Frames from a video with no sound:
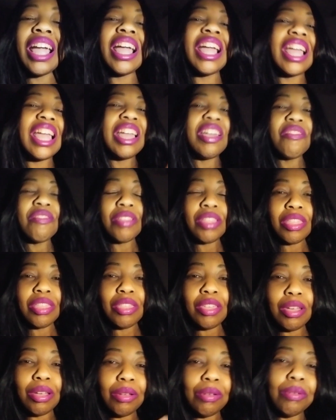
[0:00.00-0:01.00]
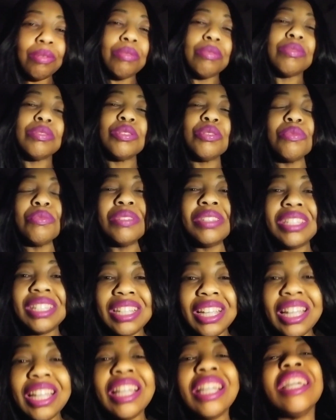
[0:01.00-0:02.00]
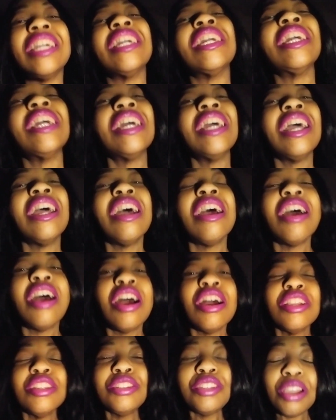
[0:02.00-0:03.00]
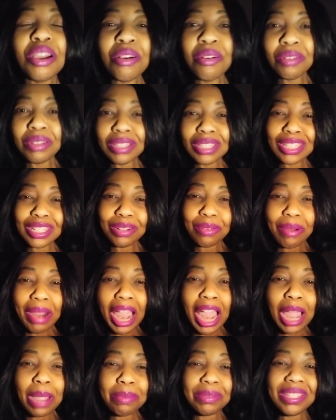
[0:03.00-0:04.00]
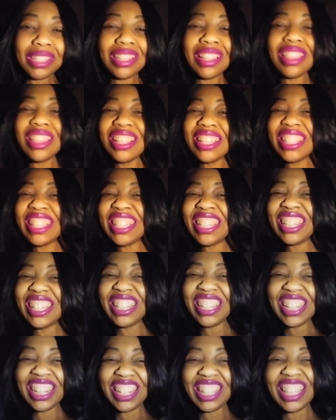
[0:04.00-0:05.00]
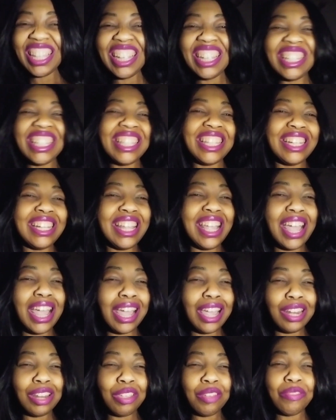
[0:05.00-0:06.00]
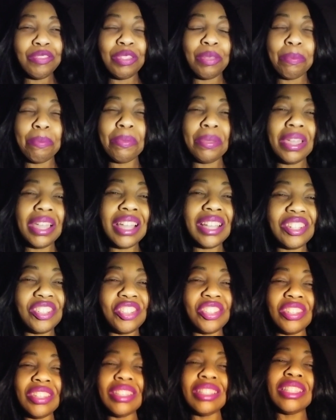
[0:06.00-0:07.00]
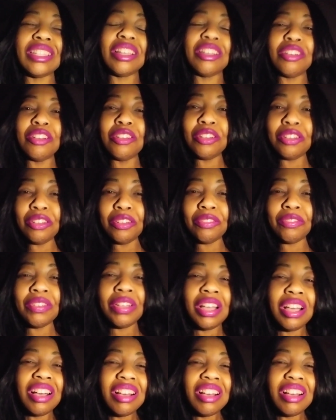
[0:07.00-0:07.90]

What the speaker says: and even those who did don't ascribe to these negative depictions of